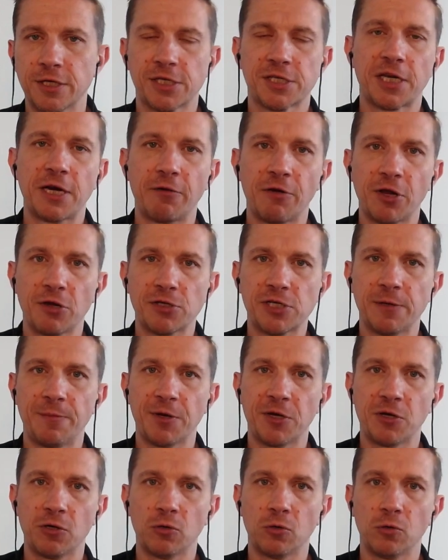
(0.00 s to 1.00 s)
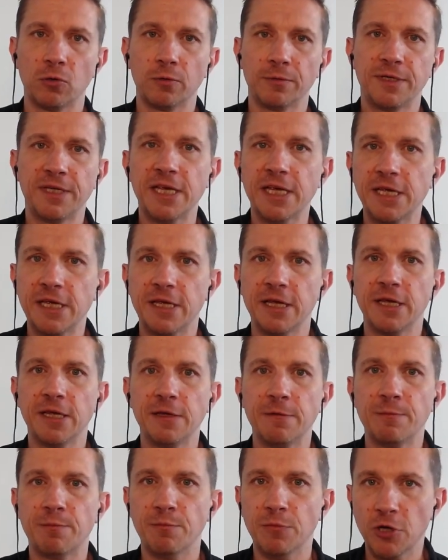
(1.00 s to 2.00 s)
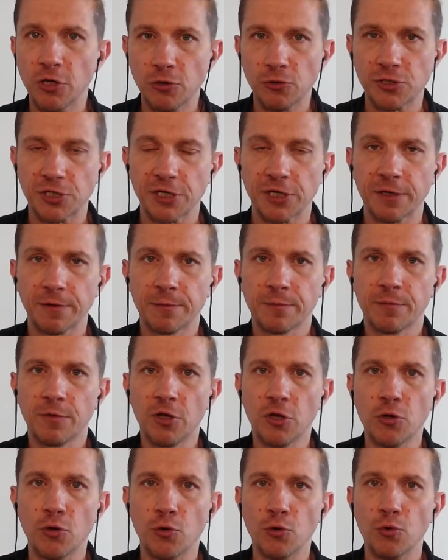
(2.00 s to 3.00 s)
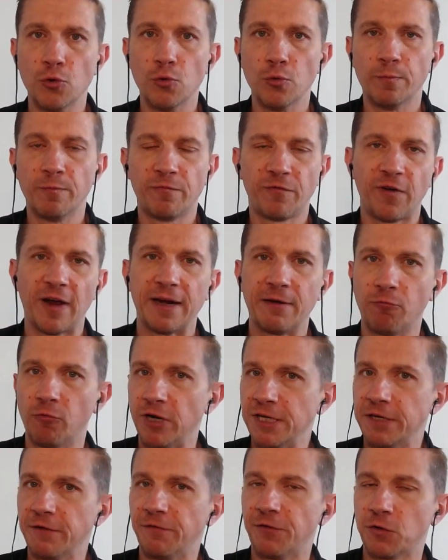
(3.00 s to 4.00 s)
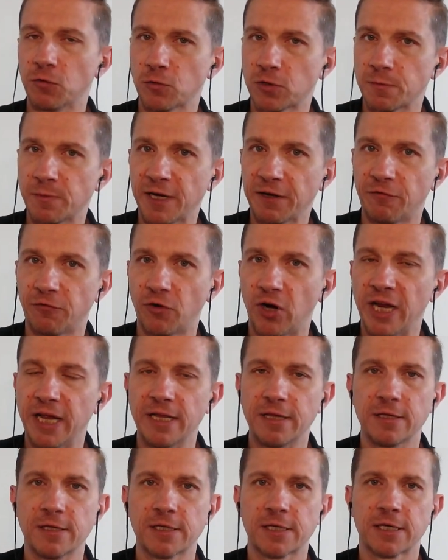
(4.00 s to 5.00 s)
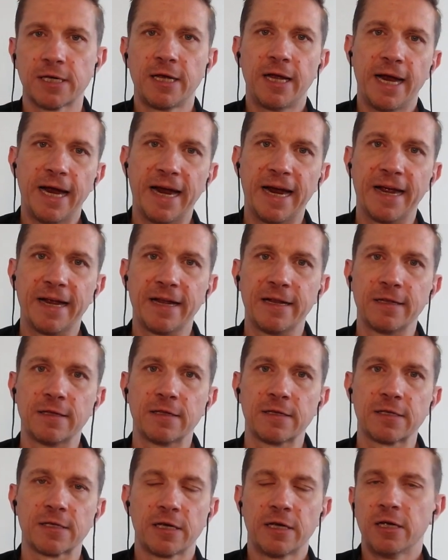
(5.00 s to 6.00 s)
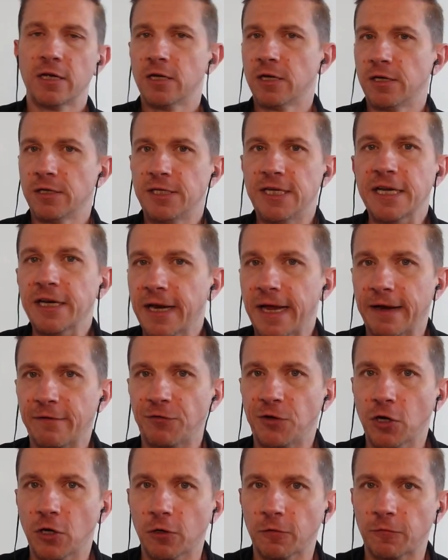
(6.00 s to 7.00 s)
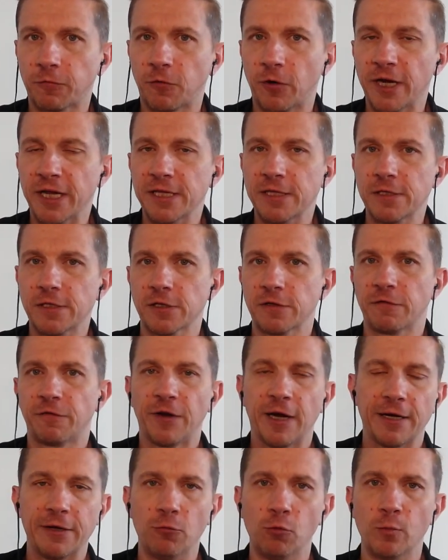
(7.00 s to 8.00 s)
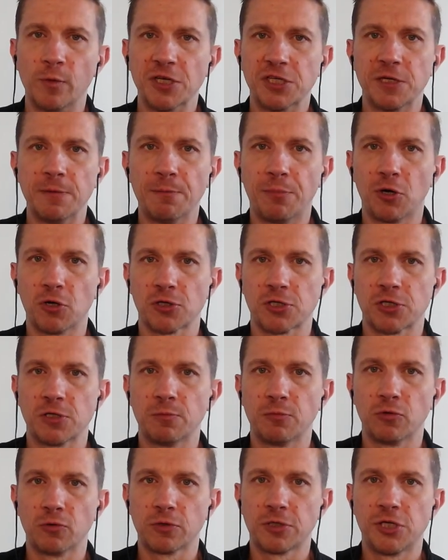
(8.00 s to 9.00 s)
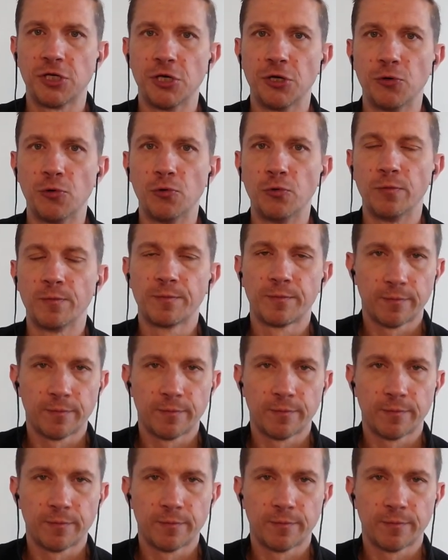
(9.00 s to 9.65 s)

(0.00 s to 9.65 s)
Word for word: stereotypical geeky loser who found it really difficult to make friends and didn't have girlfriends and found it almost impossible to,